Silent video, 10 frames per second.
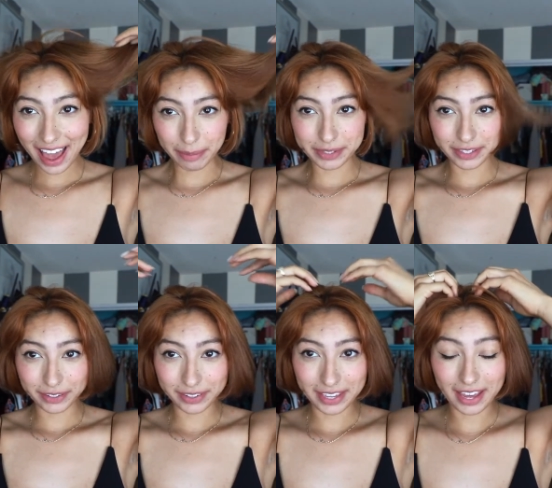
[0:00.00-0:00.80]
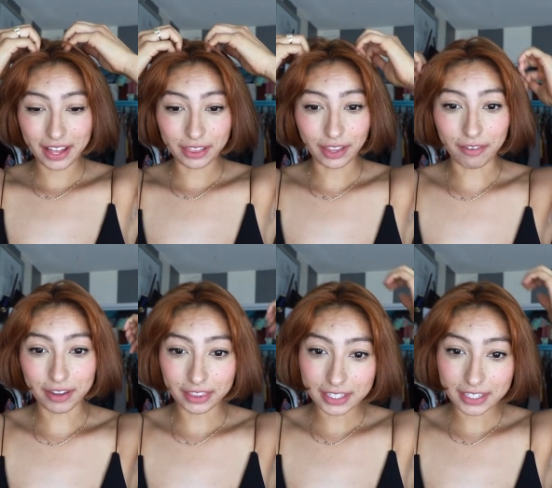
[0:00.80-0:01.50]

absolutely love it.